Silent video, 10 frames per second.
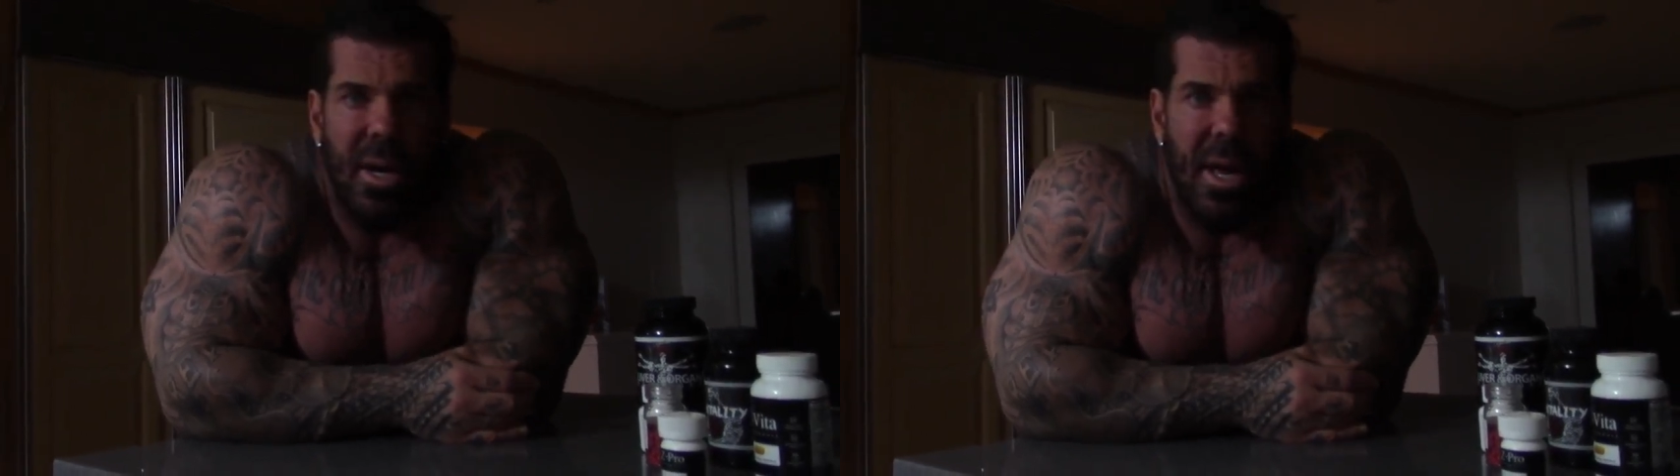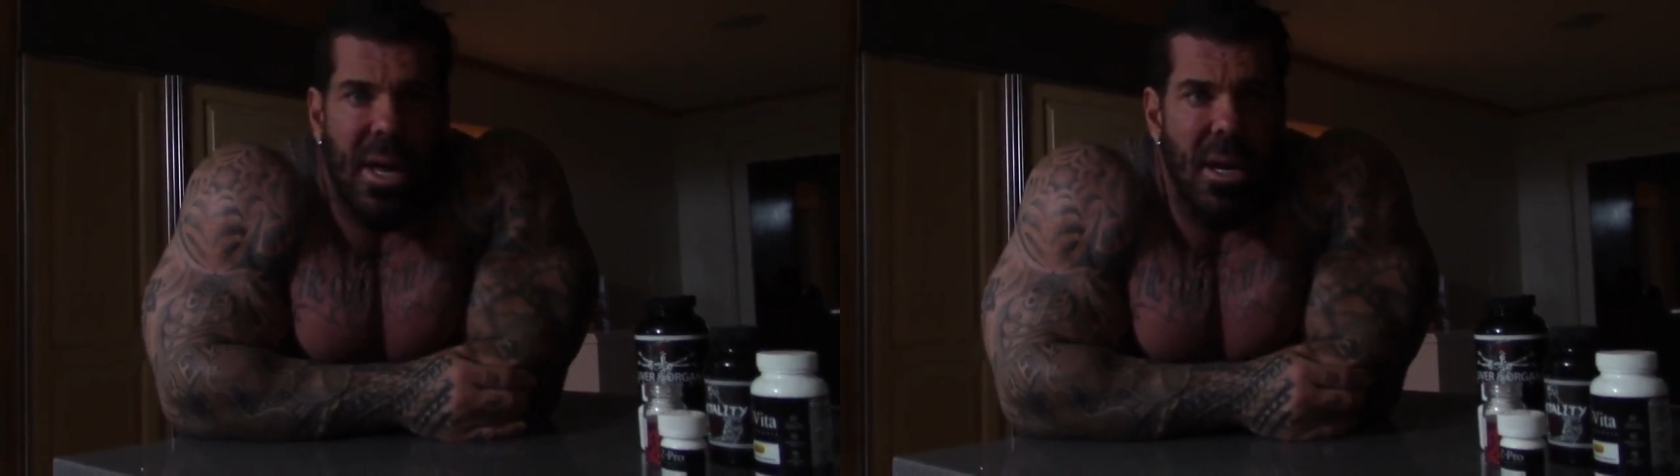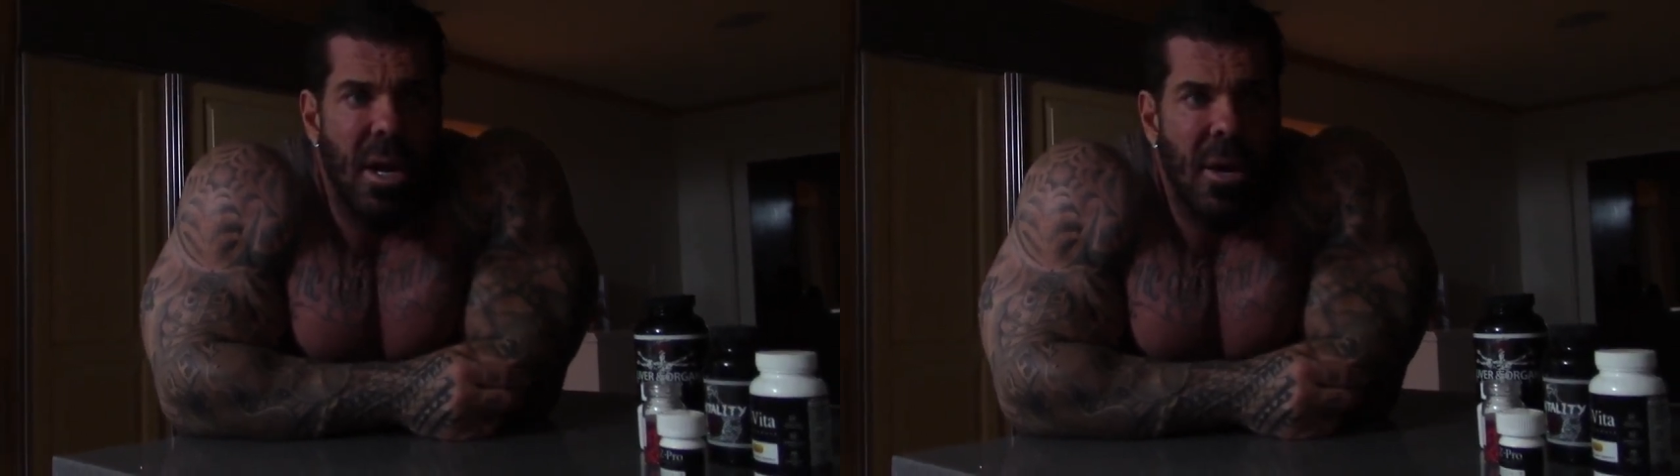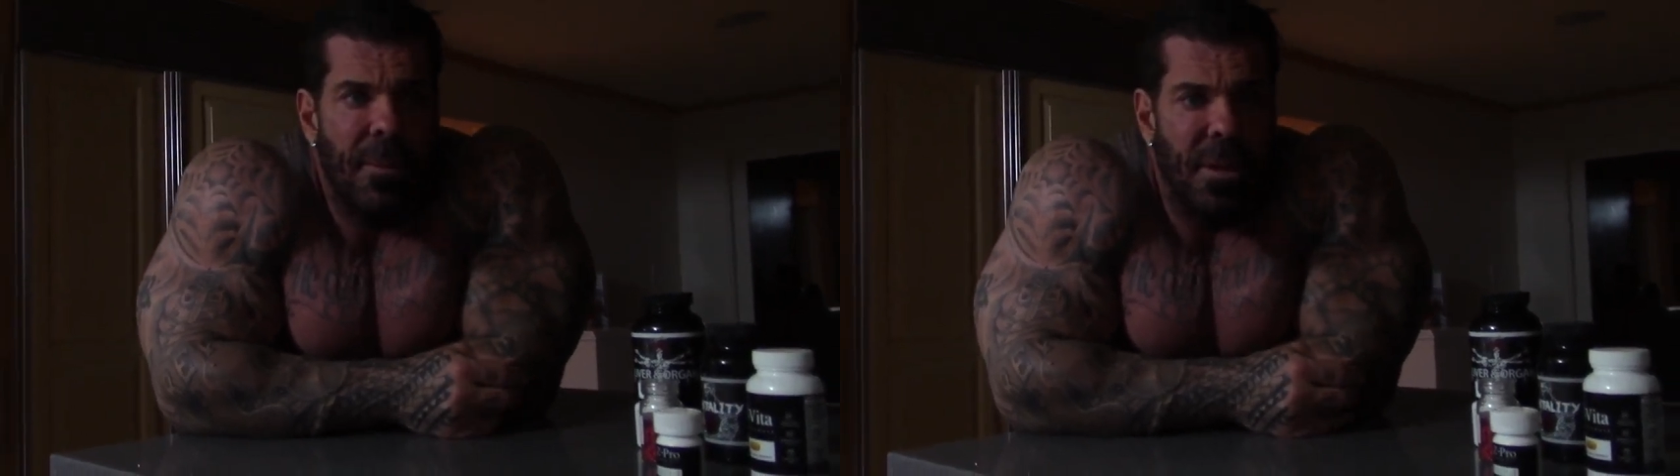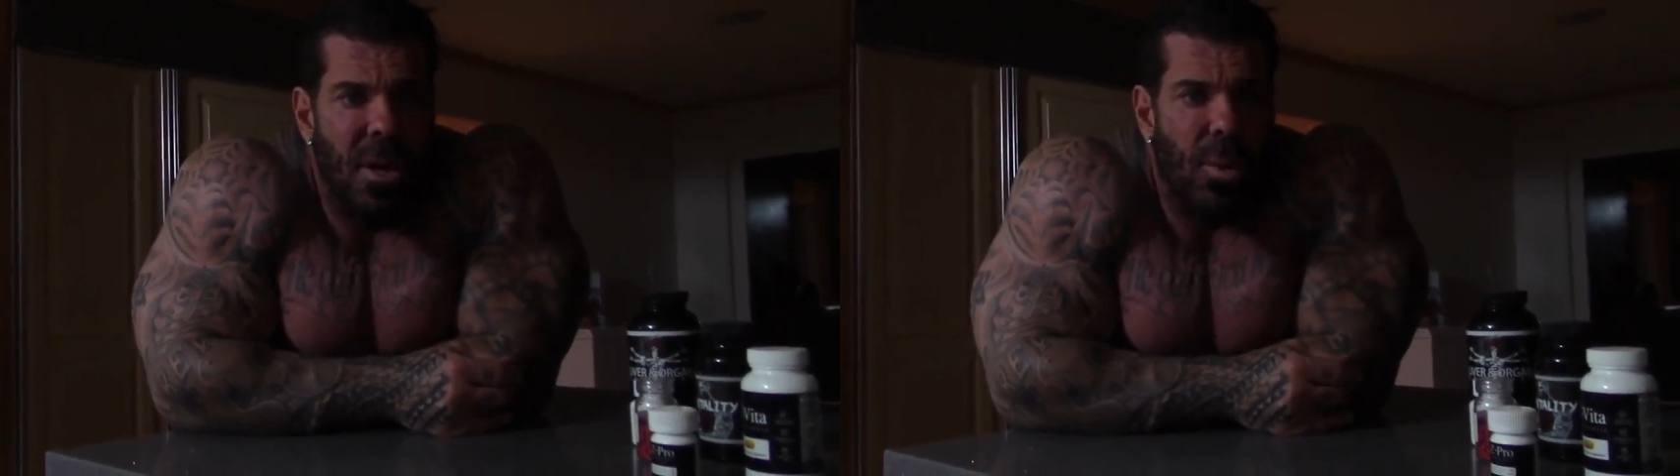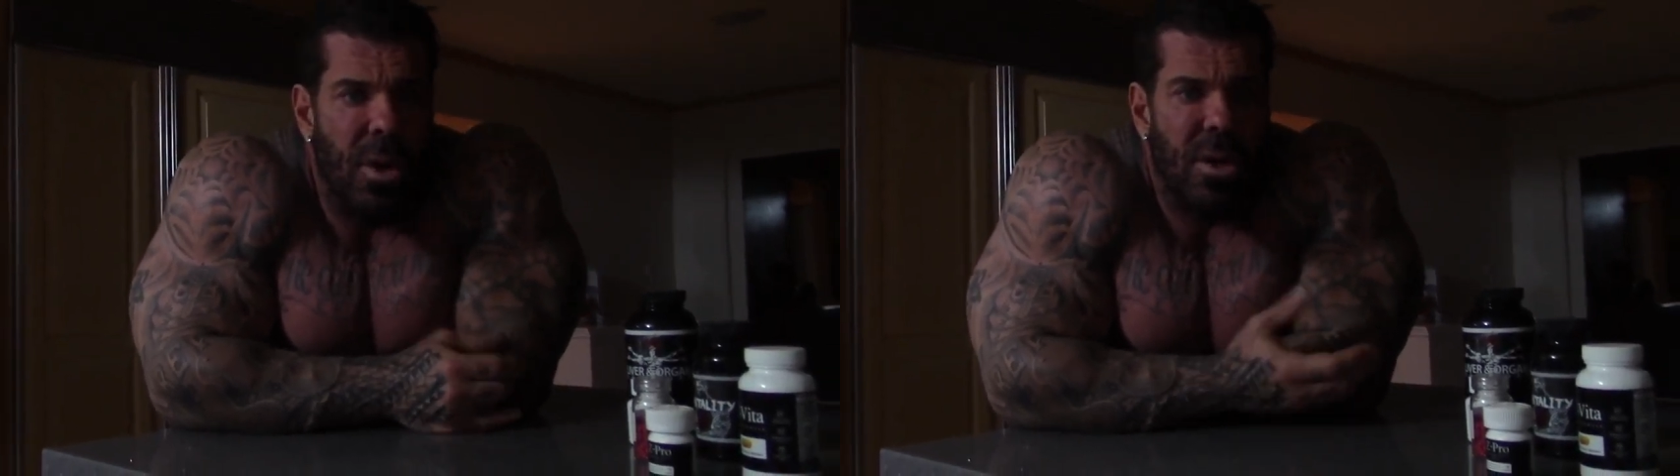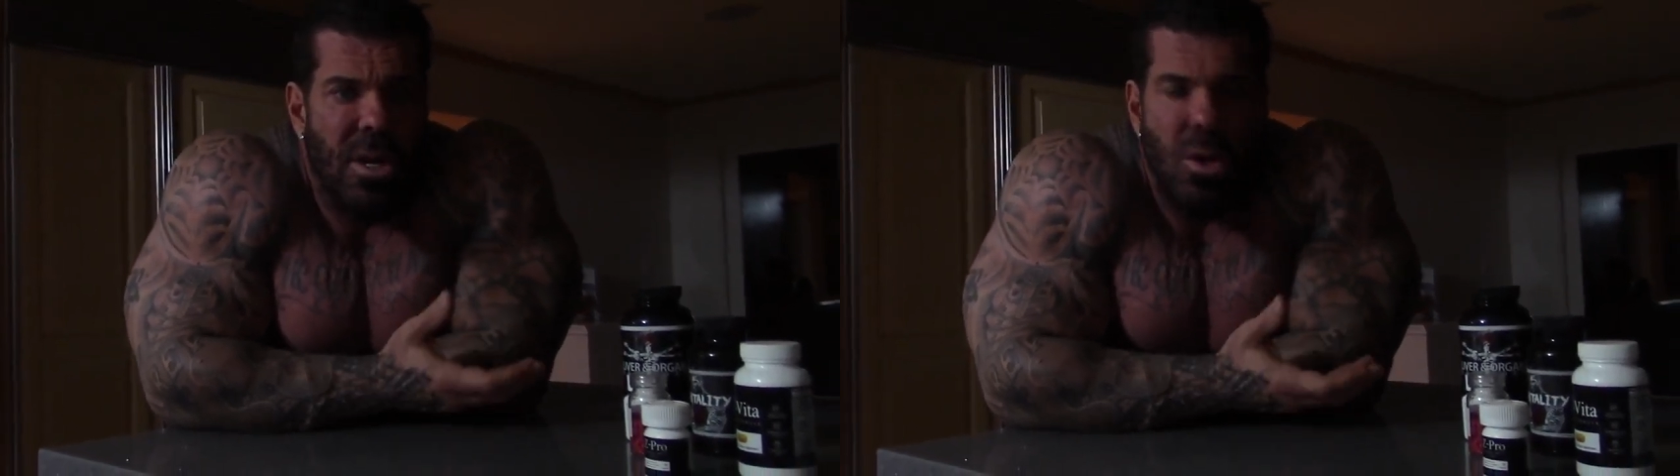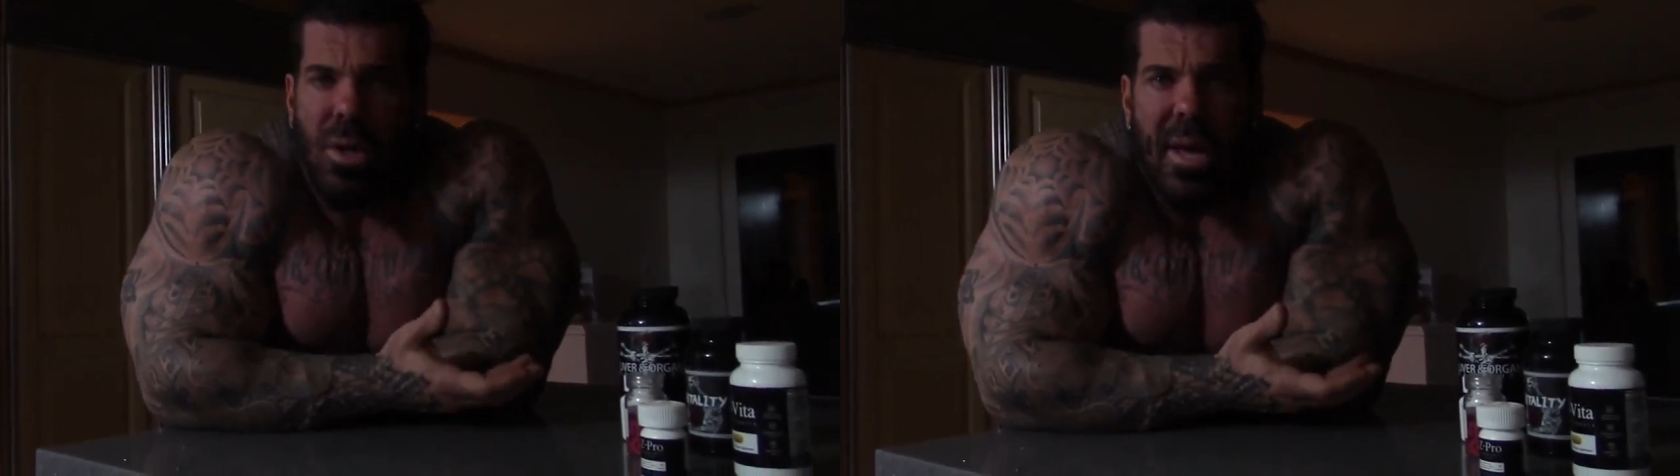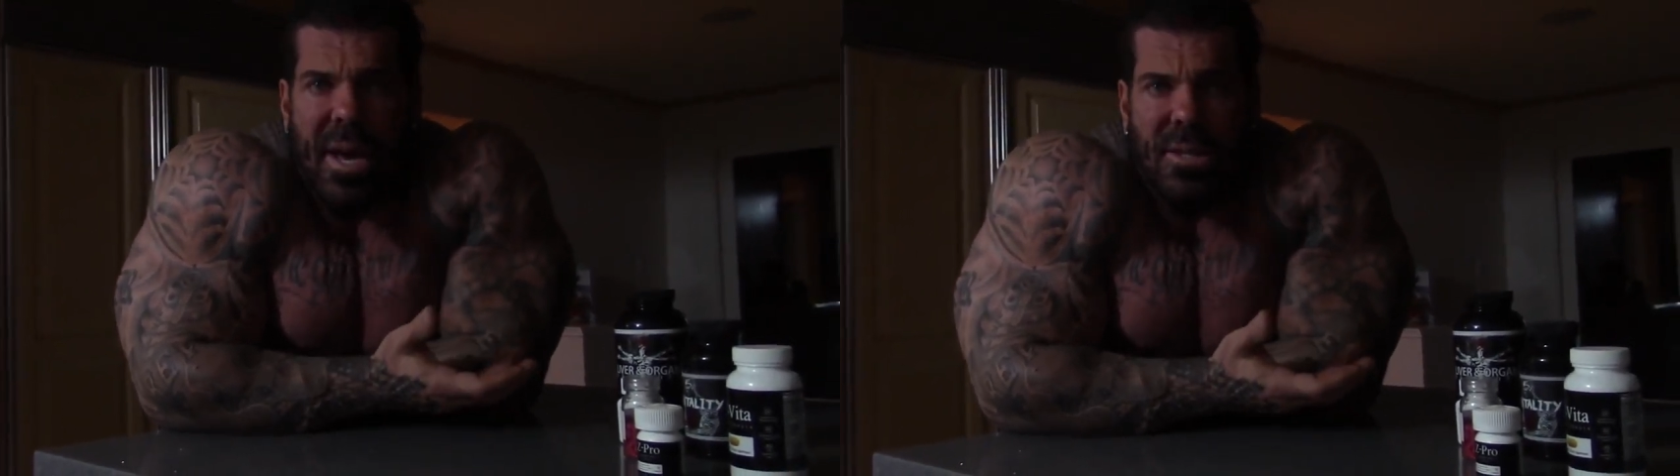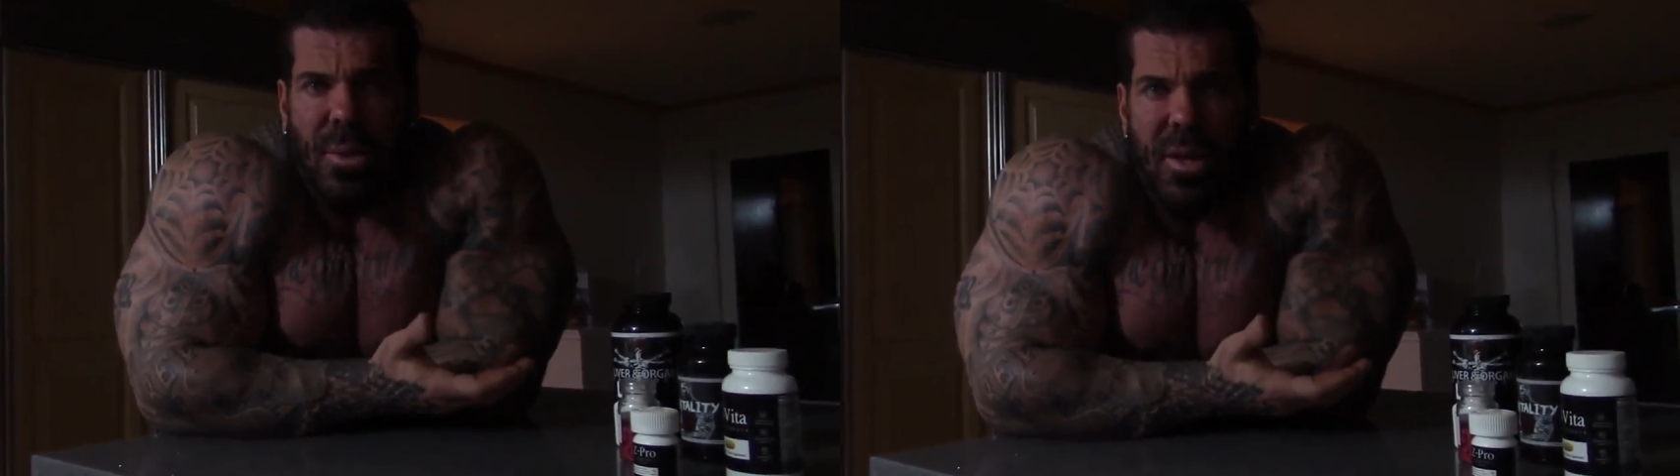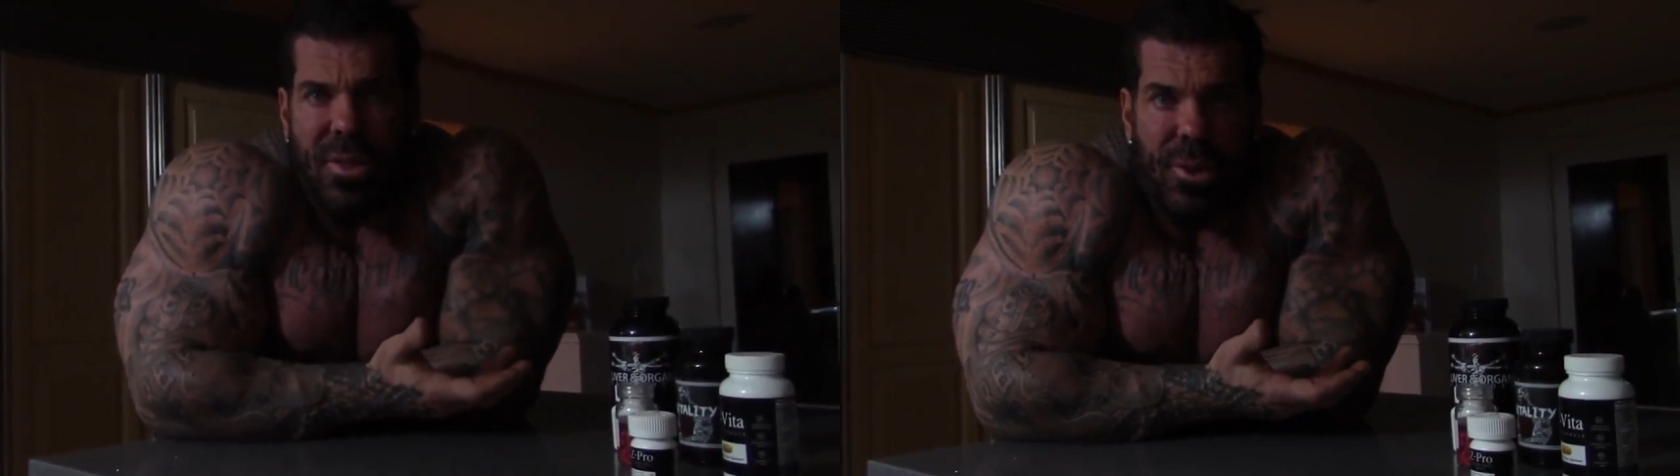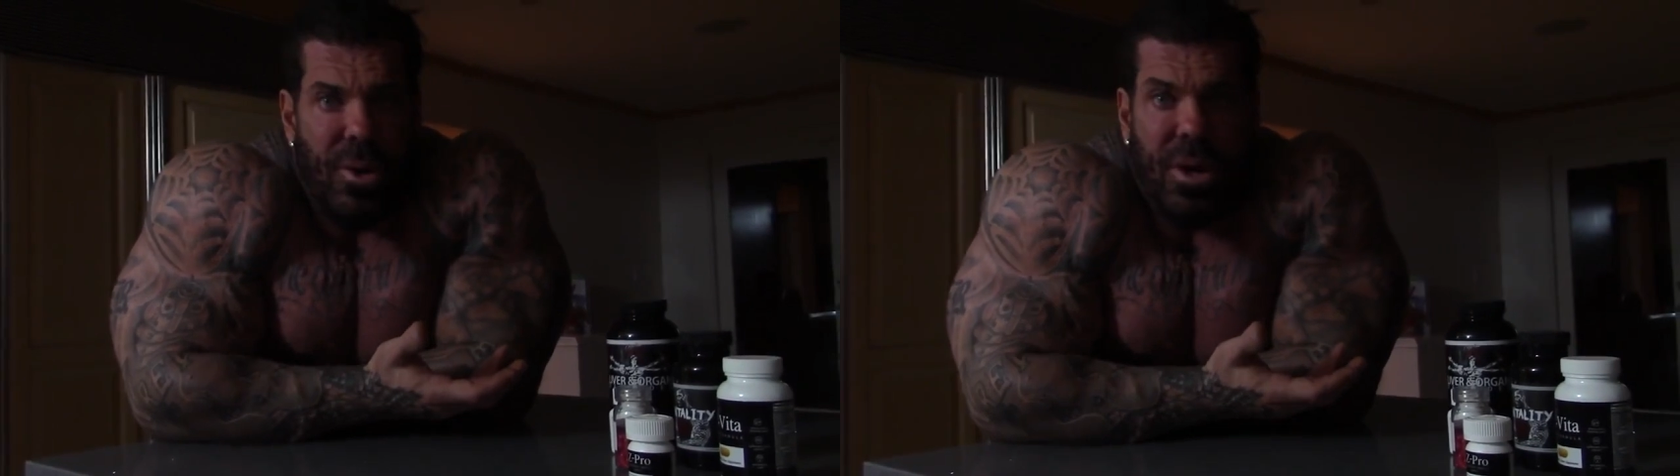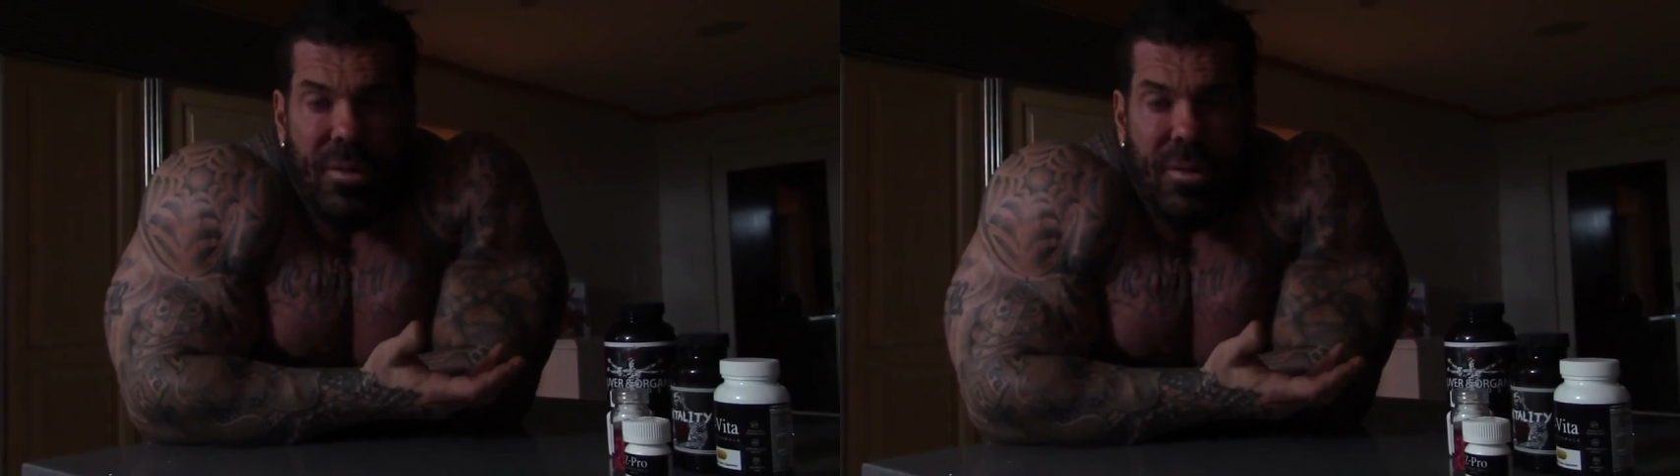And you know, we only utilize what 30